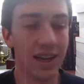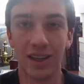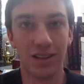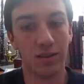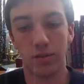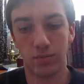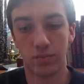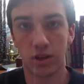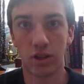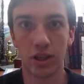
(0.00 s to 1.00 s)
the
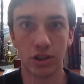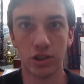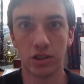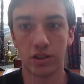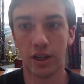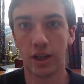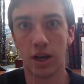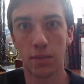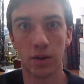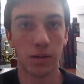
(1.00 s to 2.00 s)
collection is getting
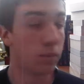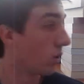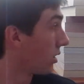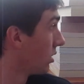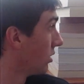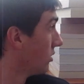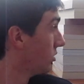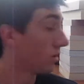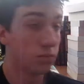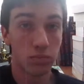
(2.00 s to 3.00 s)
up and up more,
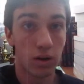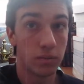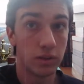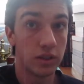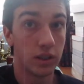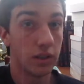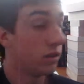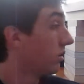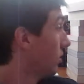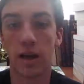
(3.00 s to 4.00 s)
as you can probably see.
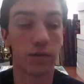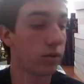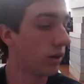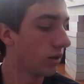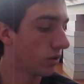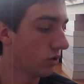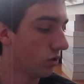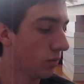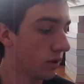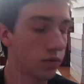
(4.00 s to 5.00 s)
After reading those
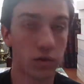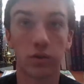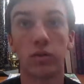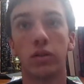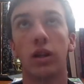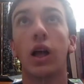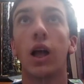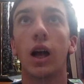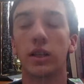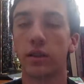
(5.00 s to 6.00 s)
2 books for school,
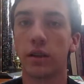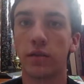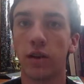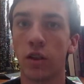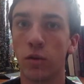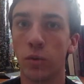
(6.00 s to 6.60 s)
I suddenly felt in the